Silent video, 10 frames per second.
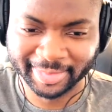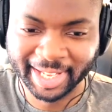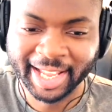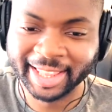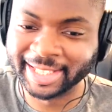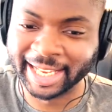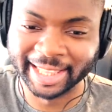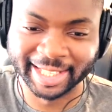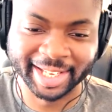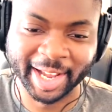This ain't
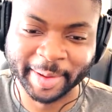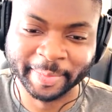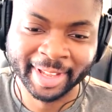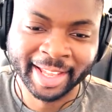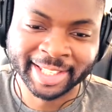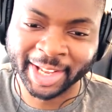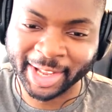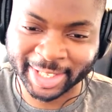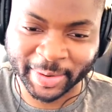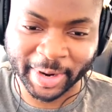the time to
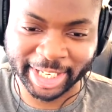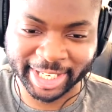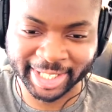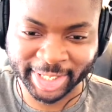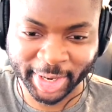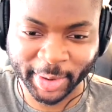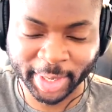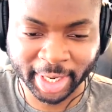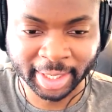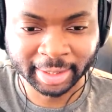ask questions, Joker.